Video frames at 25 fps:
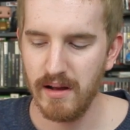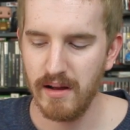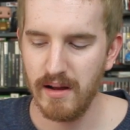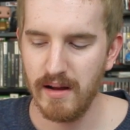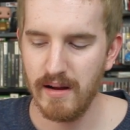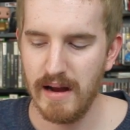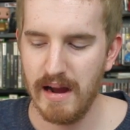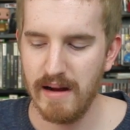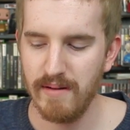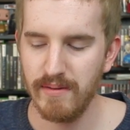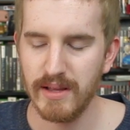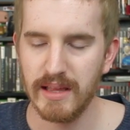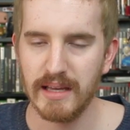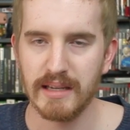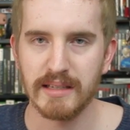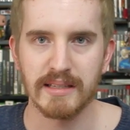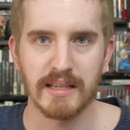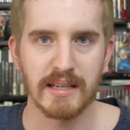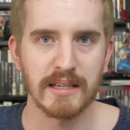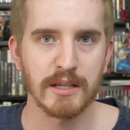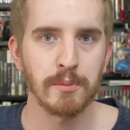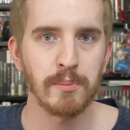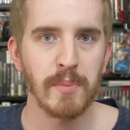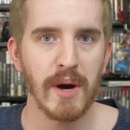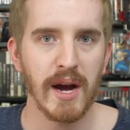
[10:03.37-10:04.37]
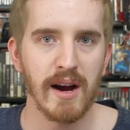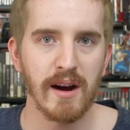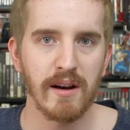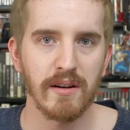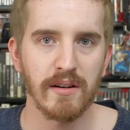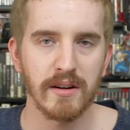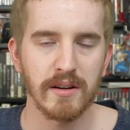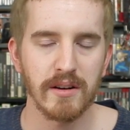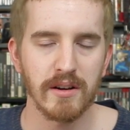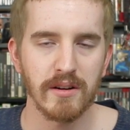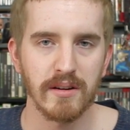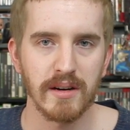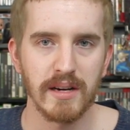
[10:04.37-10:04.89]
Uh, everything's expired
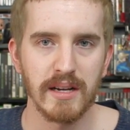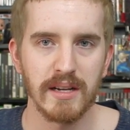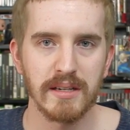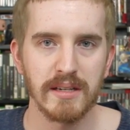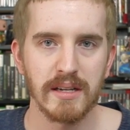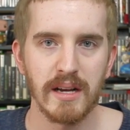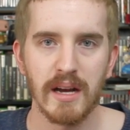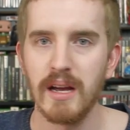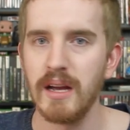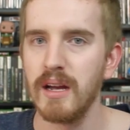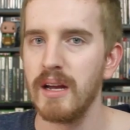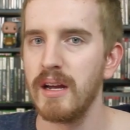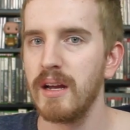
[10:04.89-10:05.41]
on your end.